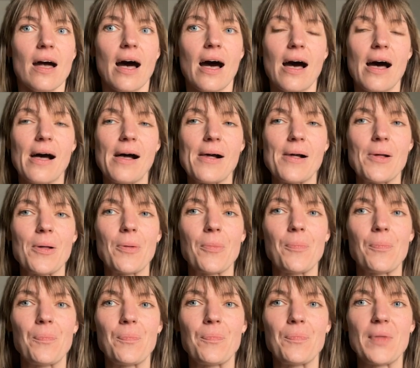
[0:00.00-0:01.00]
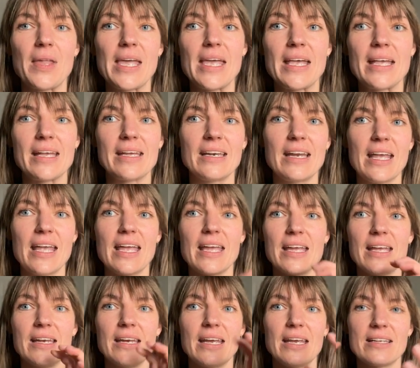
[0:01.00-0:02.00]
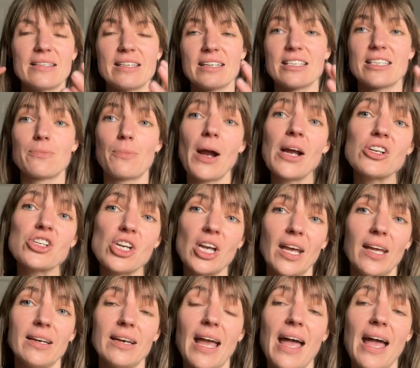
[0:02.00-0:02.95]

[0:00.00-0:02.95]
in its expression.